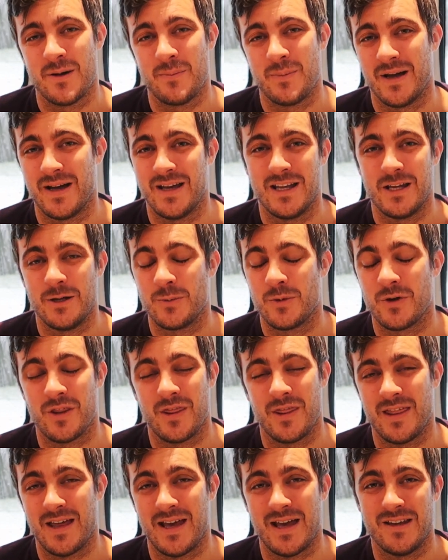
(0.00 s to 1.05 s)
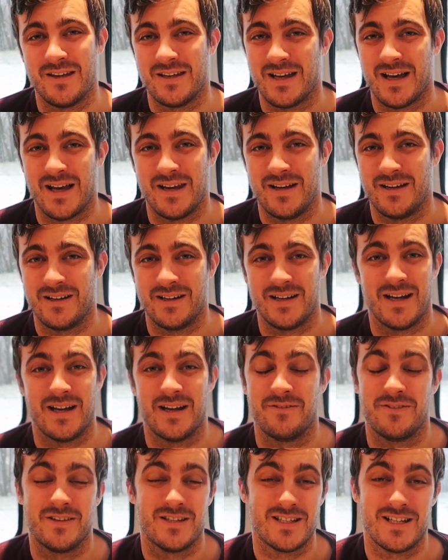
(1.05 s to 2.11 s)
but any more than that and you can't hear it,
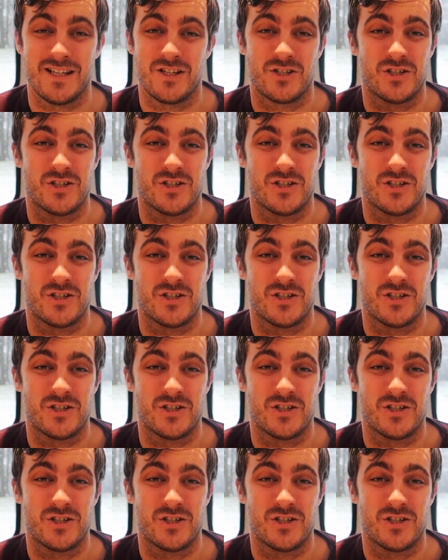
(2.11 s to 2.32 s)
and if there's any